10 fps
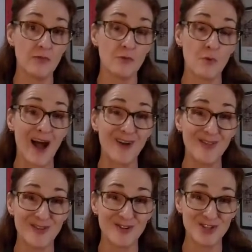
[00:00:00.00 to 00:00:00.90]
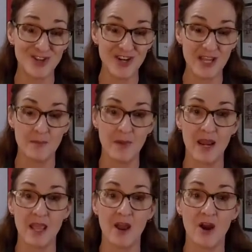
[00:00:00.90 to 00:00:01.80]
throughout their journey in
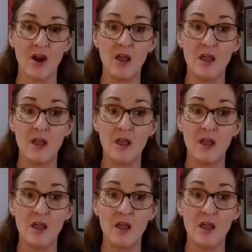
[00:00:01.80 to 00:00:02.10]
Medicare,